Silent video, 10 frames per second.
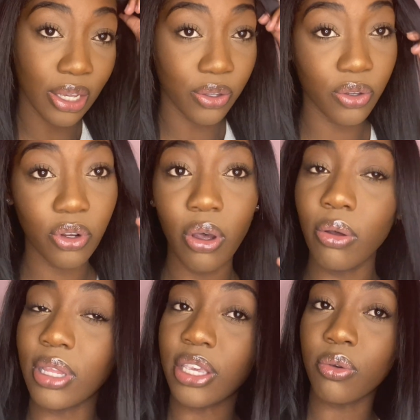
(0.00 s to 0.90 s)
You know,
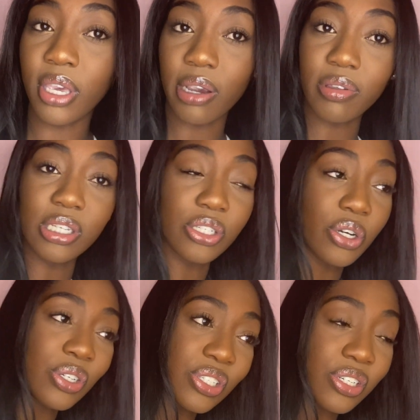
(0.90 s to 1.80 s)
like, you can't really
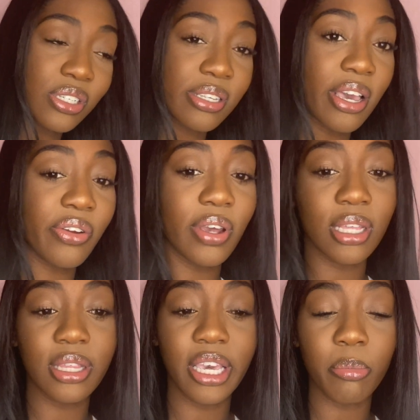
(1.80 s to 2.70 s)
turn to your side or
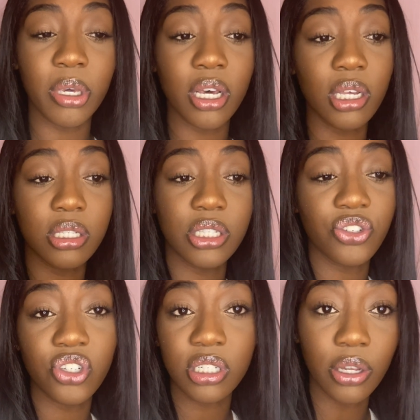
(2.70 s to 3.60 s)
anything, because
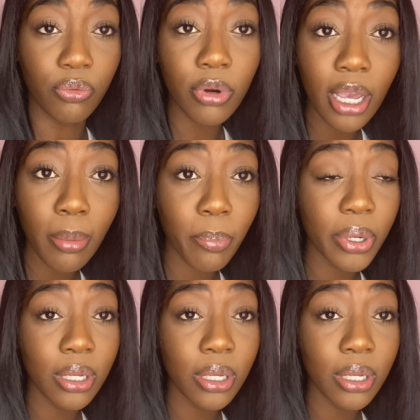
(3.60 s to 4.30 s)
stitches can rip,